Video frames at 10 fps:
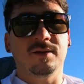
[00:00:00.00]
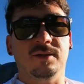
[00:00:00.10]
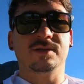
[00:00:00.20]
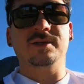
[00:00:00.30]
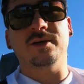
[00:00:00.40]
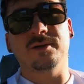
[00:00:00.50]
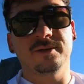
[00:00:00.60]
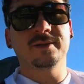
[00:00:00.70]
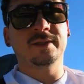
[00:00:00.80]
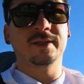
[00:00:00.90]
Also,
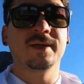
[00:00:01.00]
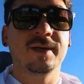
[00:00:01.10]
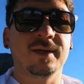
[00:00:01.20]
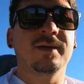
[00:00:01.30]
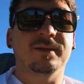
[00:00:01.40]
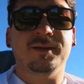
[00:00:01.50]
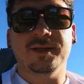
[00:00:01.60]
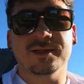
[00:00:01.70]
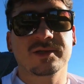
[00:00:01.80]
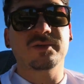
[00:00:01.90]

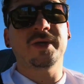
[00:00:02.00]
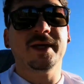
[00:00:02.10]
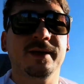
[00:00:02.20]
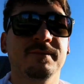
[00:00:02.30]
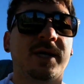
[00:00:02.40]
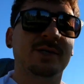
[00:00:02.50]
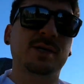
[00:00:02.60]
the squeak in my